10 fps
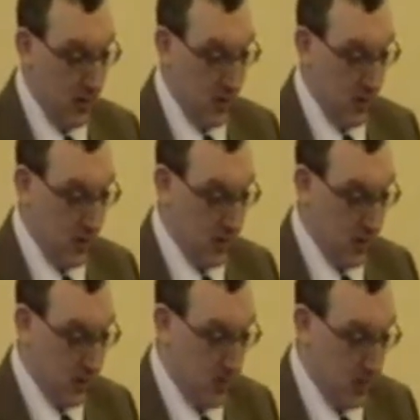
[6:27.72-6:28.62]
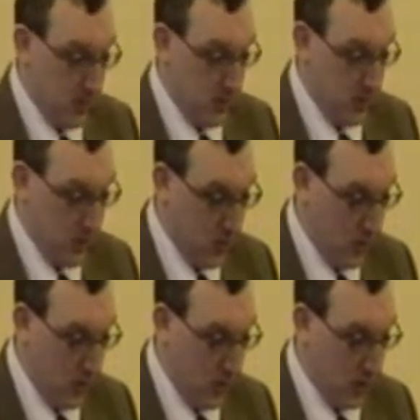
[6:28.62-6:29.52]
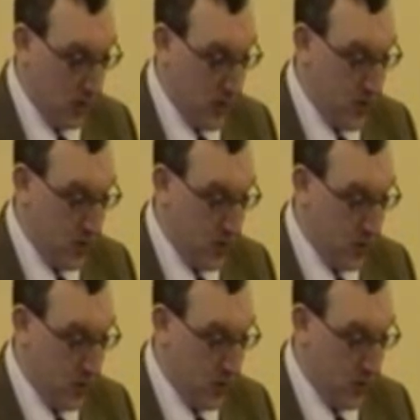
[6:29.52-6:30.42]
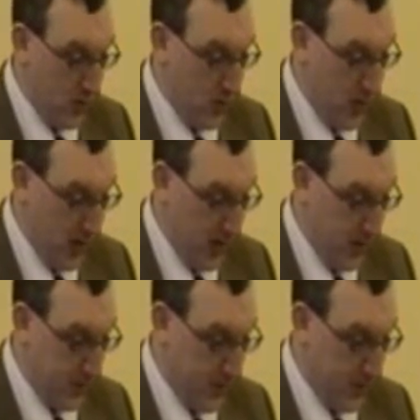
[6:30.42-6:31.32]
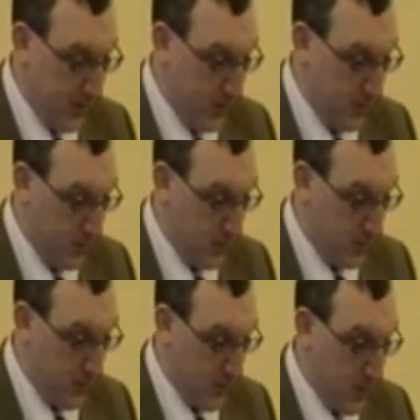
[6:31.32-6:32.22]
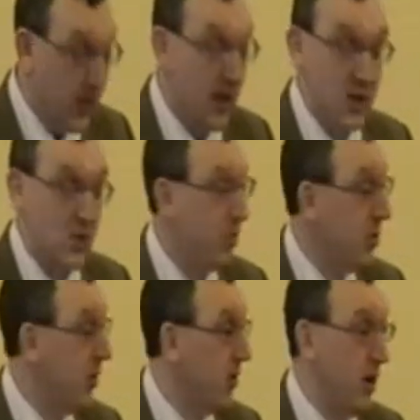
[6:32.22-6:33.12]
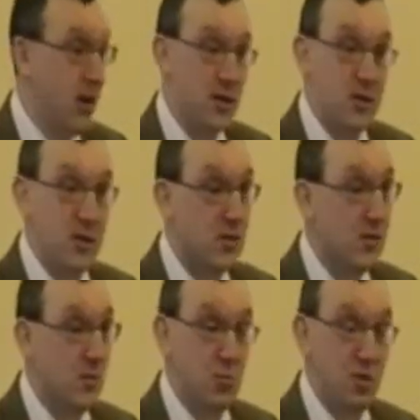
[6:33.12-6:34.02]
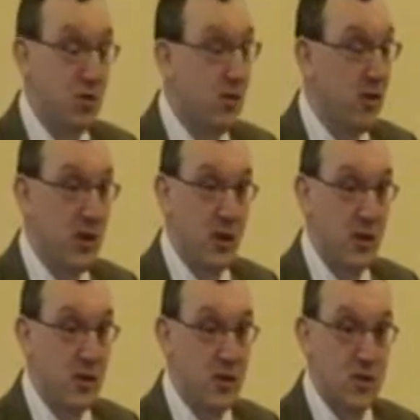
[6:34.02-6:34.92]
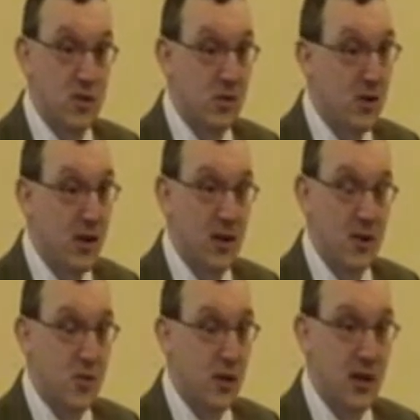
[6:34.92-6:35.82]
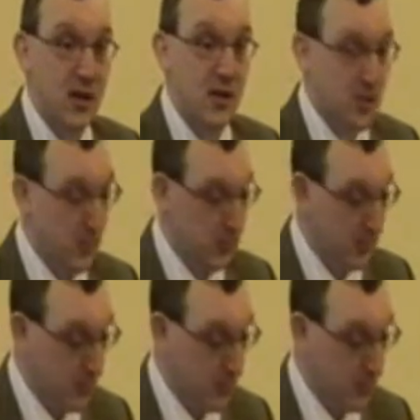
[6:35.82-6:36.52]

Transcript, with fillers: the so called Christian world think. And that's pure darkness. Pure darkness as dark as paganism.